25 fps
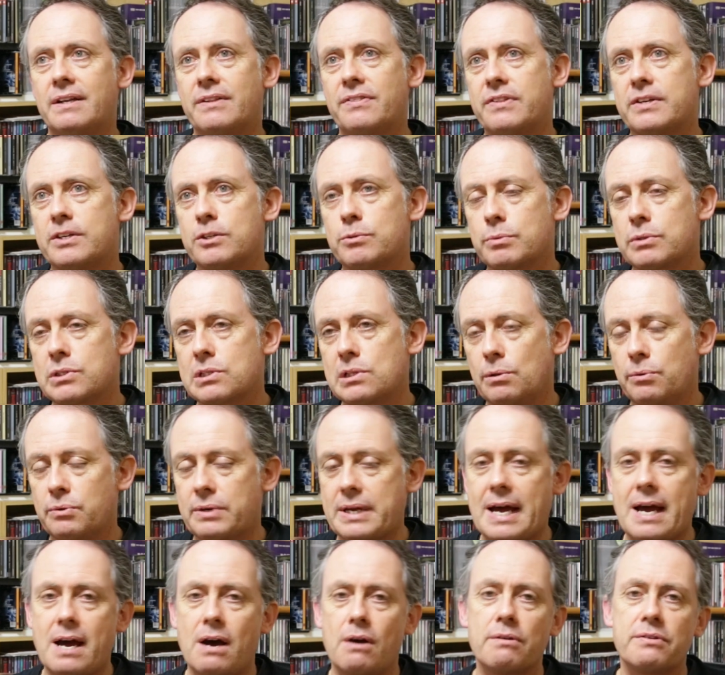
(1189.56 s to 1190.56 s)
things would slow
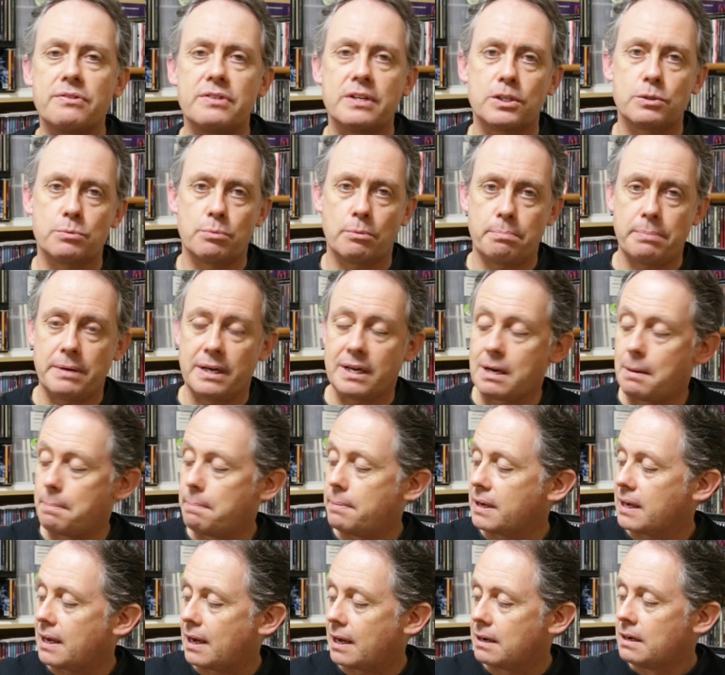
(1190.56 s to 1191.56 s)
down, things would pick
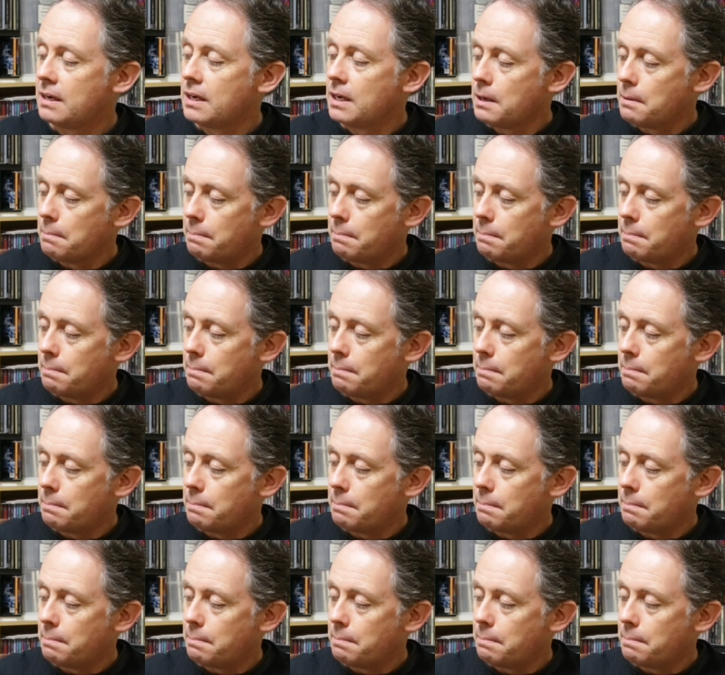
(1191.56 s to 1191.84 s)
up again.